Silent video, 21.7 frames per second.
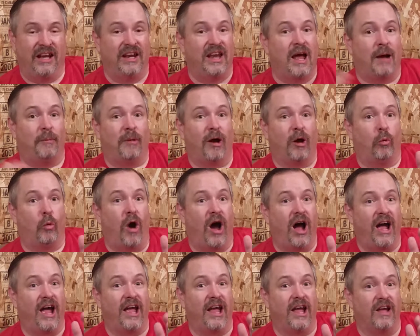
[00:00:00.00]
Now, my
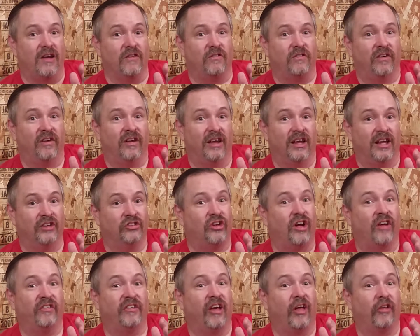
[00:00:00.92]
wife is
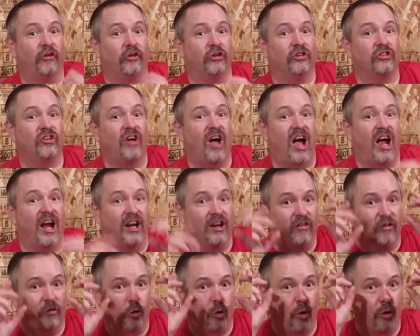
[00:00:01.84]
on the other side
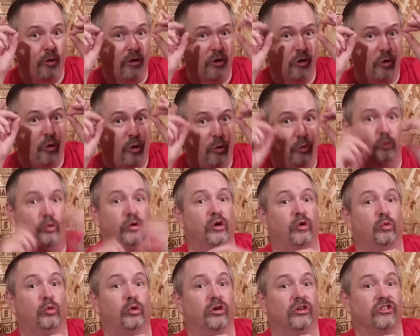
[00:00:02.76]
of the quote-unquote
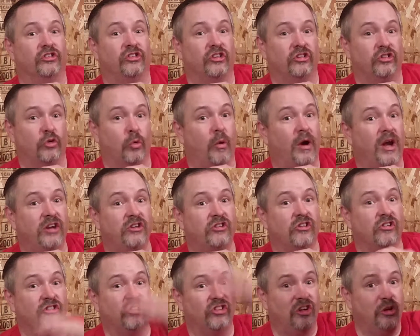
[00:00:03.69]
real-world
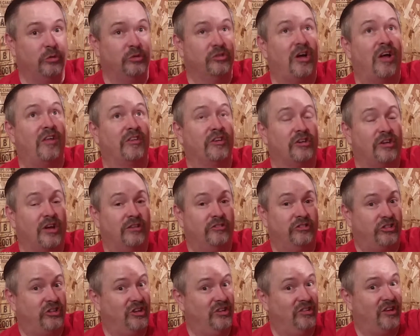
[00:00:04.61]
situation. She's on
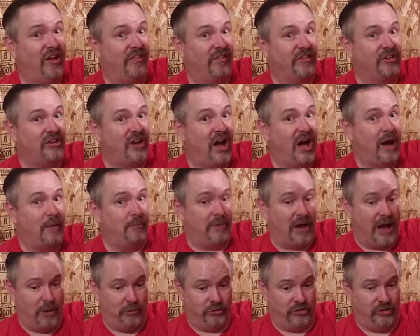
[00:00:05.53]
the top.
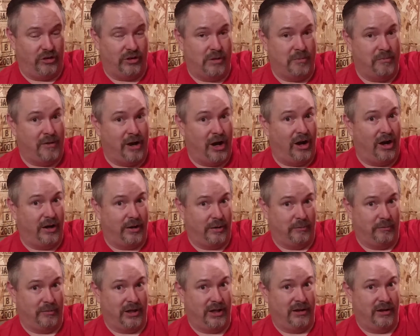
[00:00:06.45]
I was on the bottom.
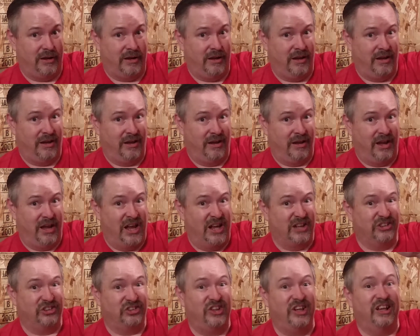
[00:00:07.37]

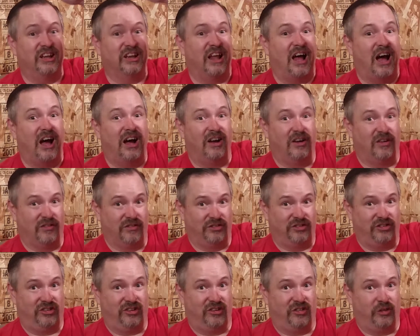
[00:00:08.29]
She
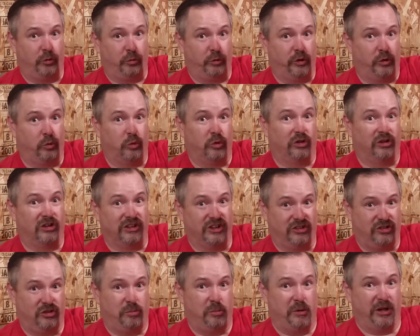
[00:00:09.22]
loves the real-world
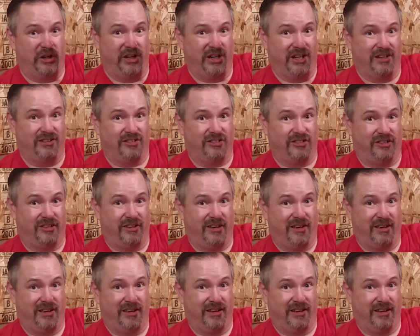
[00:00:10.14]
experience.